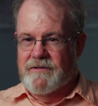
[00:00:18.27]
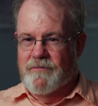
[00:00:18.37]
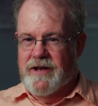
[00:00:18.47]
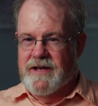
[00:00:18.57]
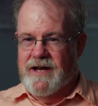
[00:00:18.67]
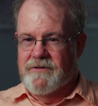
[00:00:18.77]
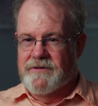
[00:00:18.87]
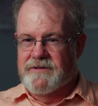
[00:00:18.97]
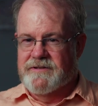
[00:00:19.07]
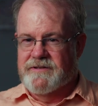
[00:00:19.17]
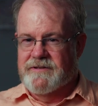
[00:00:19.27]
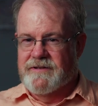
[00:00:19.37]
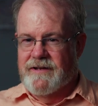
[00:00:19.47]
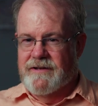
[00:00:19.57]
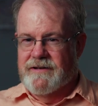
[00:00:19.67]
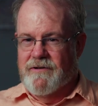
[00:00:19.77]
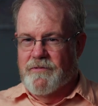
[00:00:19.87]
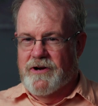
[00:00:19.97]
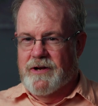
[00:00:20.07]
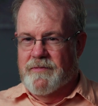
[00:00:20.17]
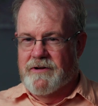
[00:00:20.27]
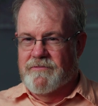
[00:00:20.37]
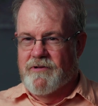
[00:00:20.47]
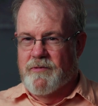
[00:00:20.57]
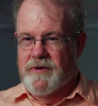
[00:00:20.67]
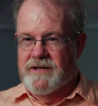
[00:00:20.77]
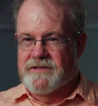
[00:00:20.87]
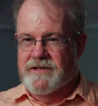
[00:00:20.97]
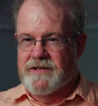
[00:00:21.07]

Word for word: The way out is not worrying about robots.